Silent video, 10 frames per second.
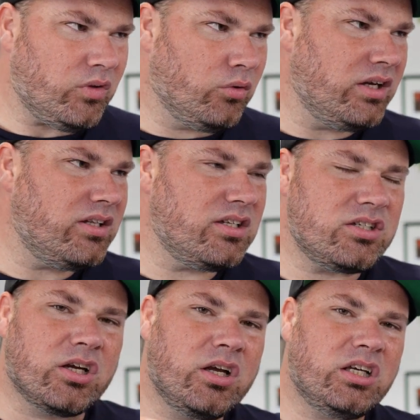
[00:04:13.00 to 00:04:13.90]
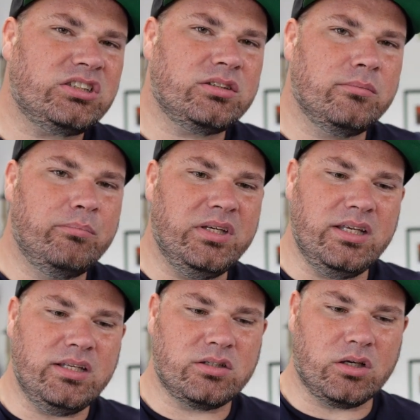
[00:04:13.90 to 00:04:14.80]
right? This is a custom
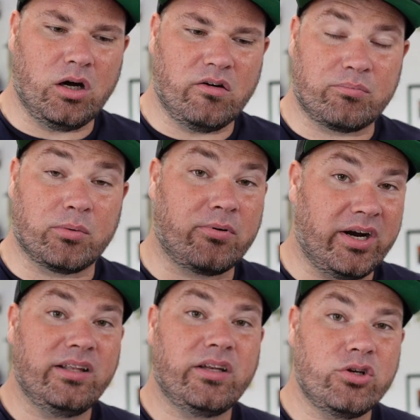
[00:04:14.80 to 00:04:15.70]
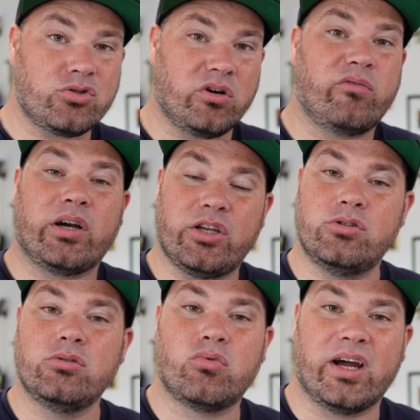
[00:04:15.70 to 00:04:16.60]
piece of proprietary software that
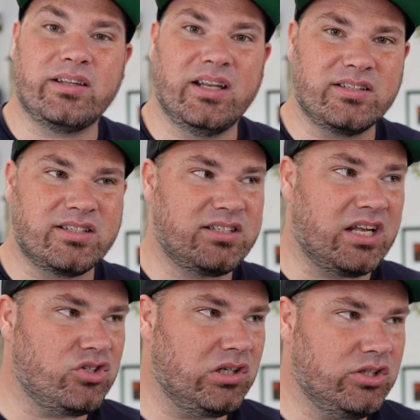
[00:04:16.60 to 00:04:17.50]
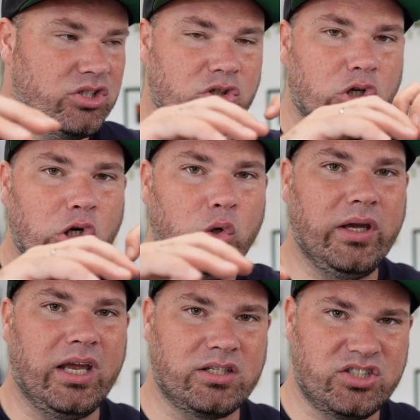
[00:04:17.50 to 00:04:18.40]
you write that is essentially just
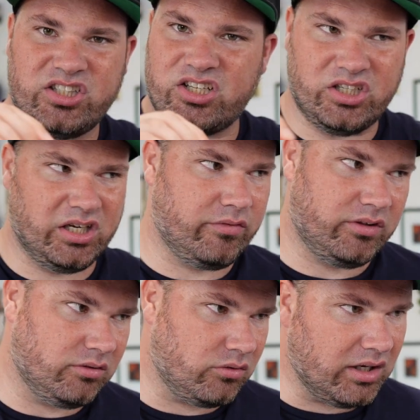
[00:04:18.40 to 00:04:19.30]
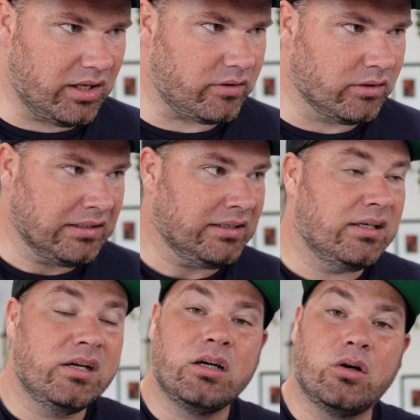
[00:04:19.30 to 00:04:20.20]
gluing and stitching everything together.
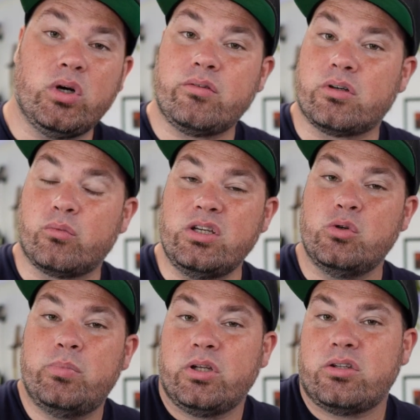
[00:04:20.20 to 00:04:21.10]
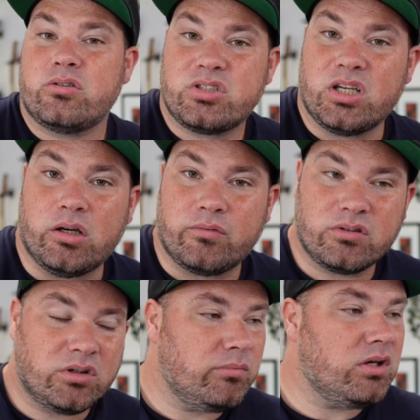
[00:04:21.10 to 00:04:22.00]
However, when you build it yourself, it's
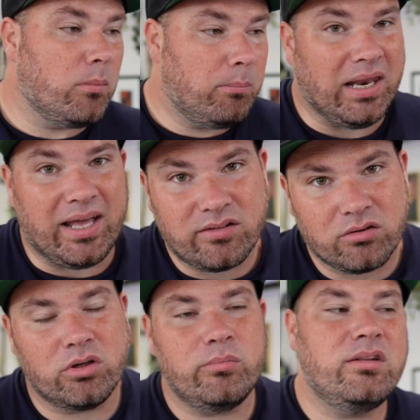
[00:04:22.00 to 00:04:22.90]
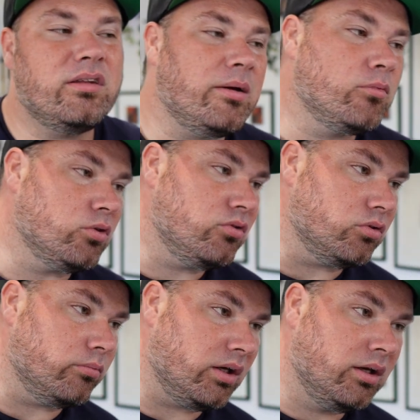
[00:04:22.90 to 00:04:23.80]
going to be complex. It's going to be time
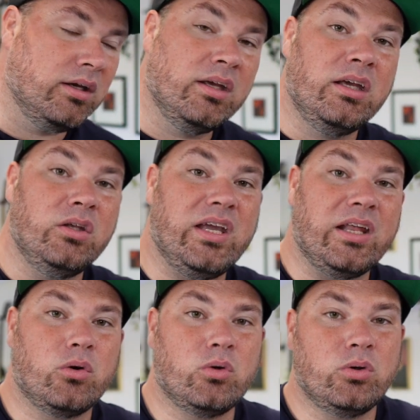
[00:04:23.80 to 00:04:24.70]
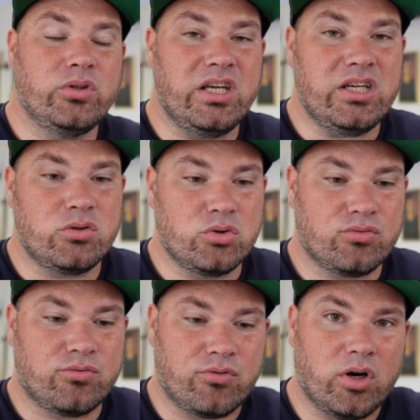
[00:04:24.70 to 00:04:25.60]
consuming. You get all the issues
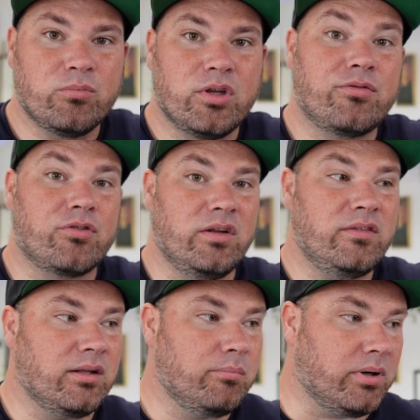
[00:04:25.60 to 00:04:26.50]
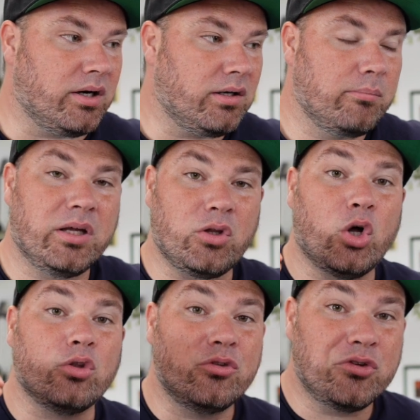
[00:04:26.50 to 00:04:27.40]
from the front end part, but
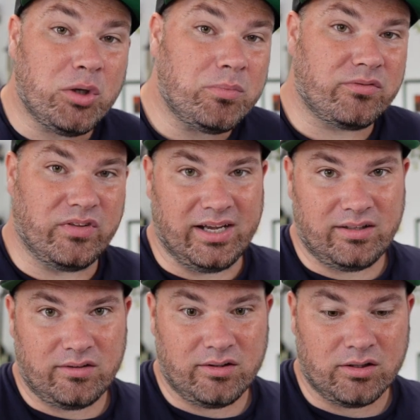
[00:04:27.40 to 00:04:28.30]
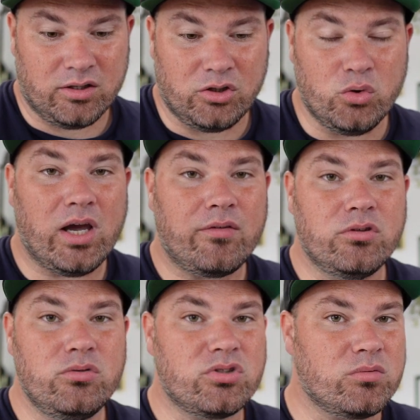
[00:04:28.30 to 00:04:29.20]
on top of that, you have to
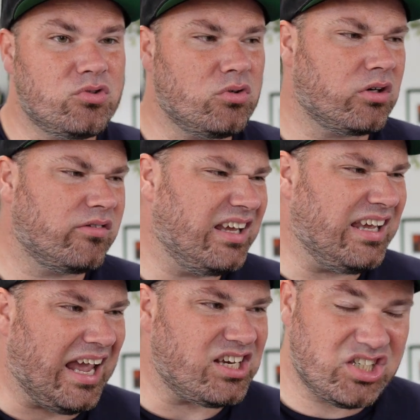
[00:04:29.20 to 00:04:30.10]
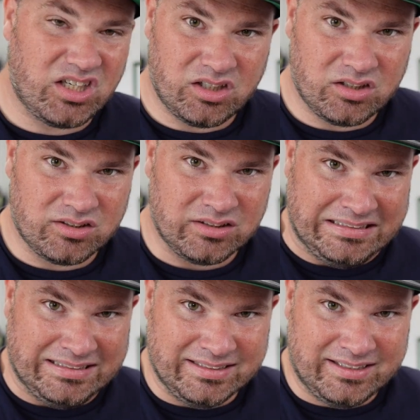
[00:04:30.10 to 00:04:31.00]
do some sort of caching.
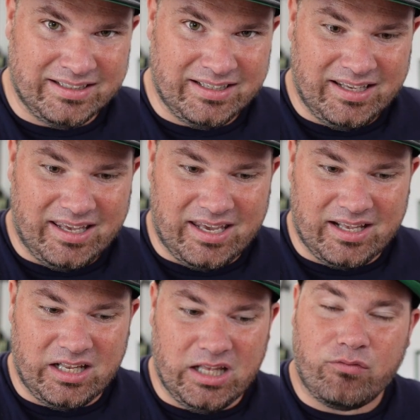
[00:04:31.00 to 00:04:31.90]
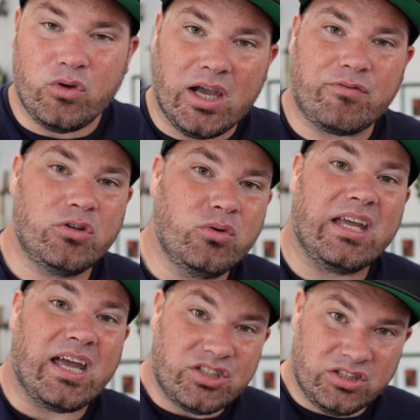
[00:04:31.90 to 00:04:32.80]
And if you have to do
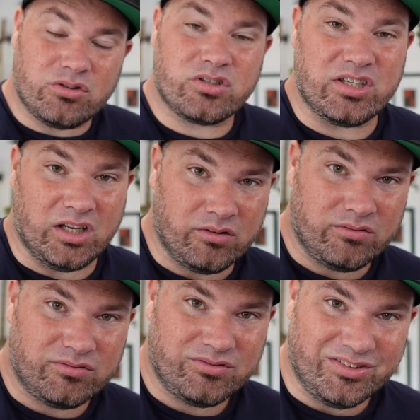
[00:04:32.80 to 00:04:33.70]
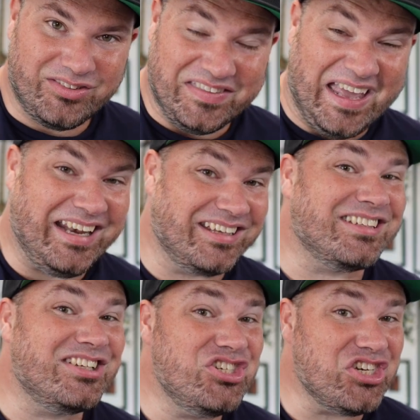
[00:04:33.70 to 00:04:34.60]
caching yourself, that is
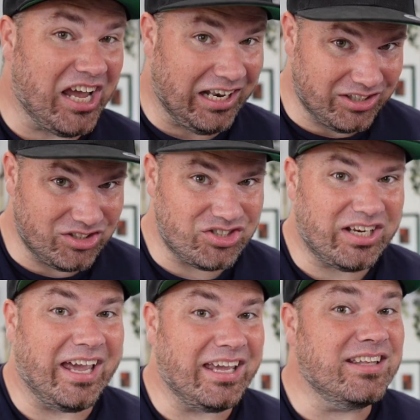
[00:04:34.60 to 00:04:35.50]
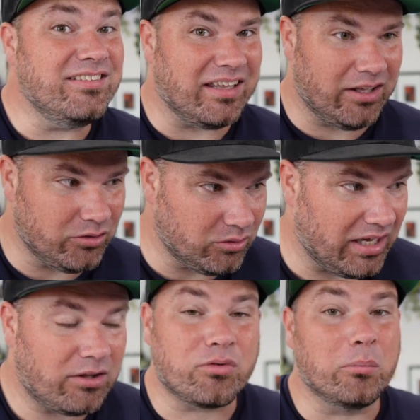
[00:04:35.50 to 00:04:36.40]
a challenge. I can tell you
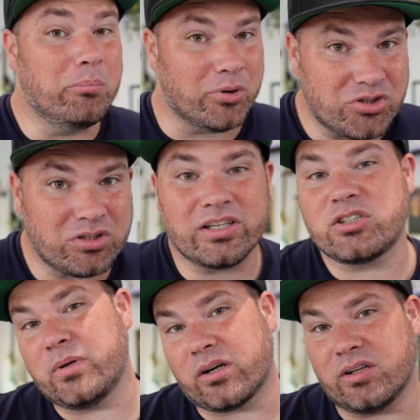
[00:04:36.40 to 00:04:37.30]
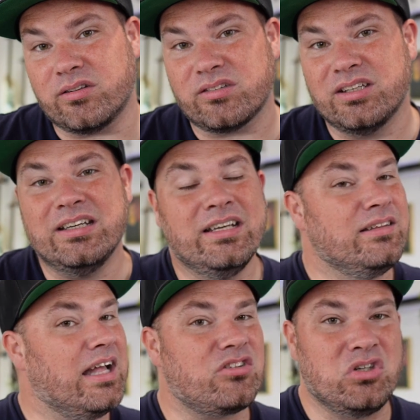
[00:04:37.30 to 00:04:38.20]
that from personal experience.
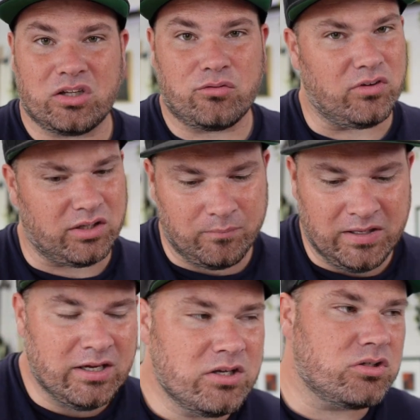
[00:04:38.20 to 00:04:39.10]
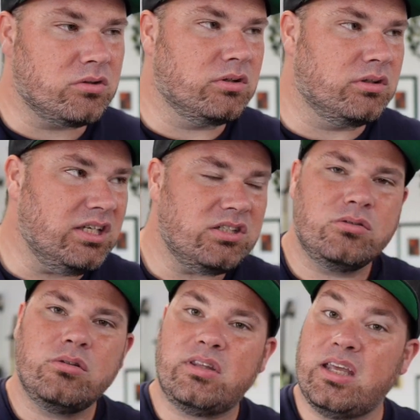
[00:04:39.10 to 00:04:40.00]
That's not fun. So these
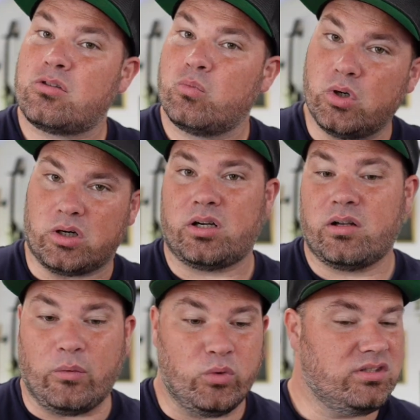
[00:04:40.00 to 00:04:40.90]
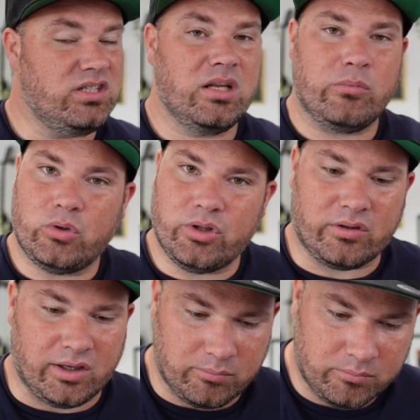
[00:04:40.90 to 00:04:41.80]
two things work and we see them all the
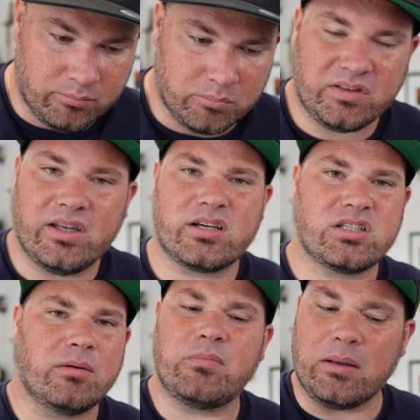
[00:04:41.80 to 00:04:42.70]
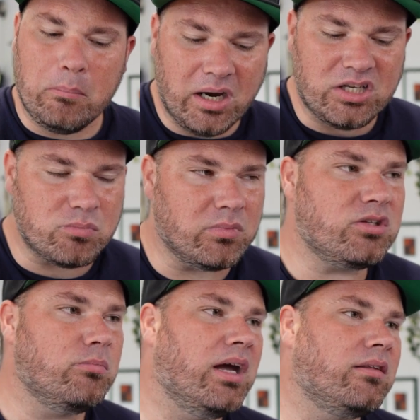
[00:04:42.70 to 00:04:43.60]
time, but there's something much,
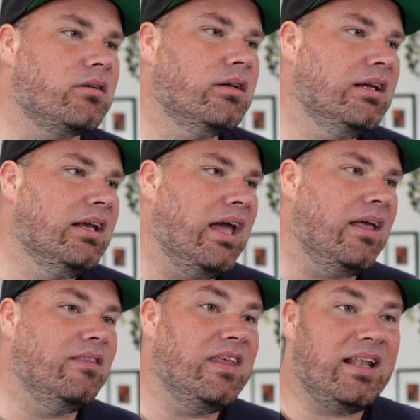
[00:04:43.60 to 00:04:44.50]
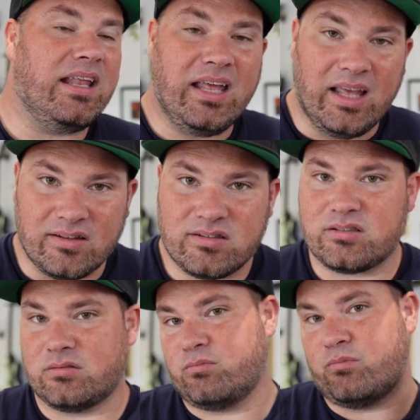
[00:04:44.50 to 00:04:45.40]
much better. And that
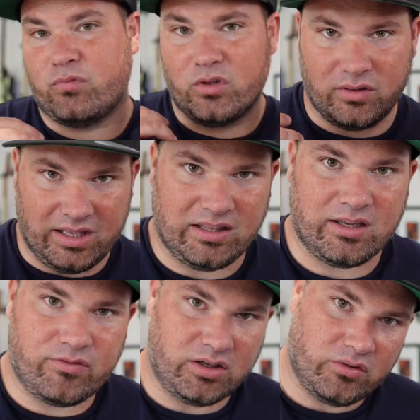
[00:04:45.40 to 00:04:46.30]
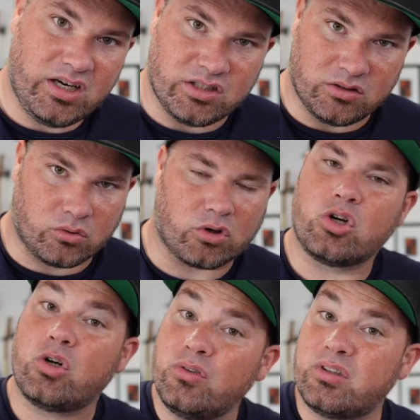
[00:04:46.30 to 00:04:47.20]
is data federation or
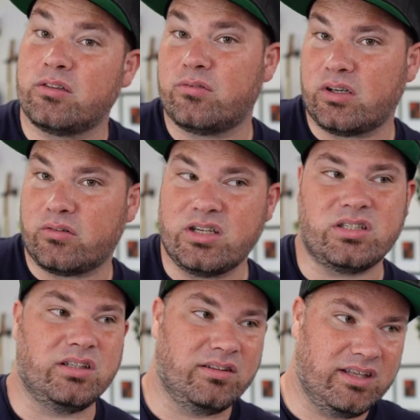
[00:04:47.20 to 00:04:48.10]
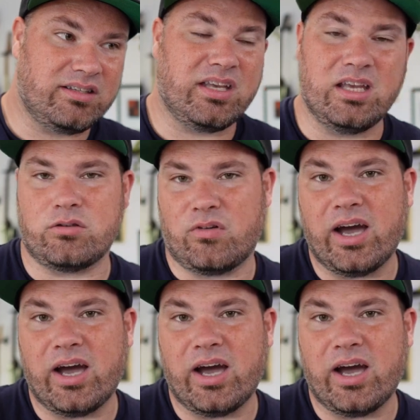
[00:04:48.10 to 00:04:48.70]
content federation in this case of